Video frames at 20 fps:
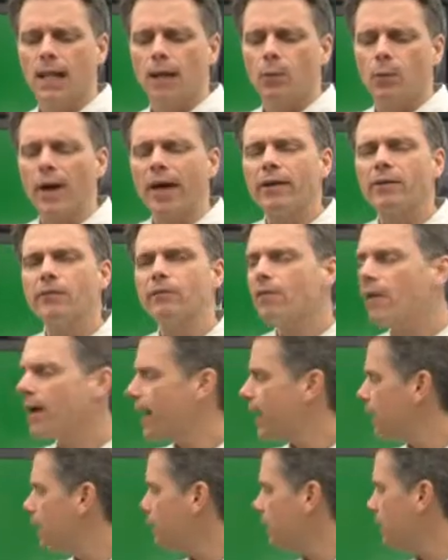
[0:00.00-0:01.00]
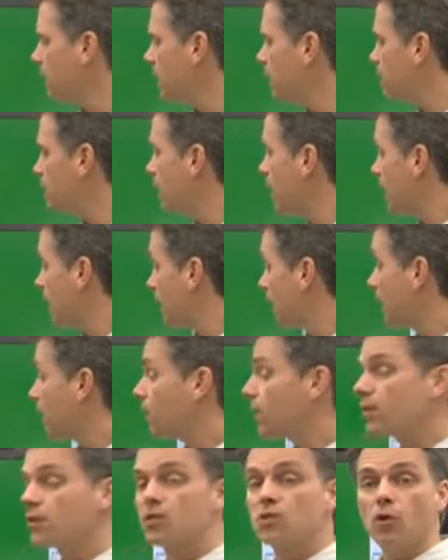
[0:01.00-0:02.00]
Ratify means, like this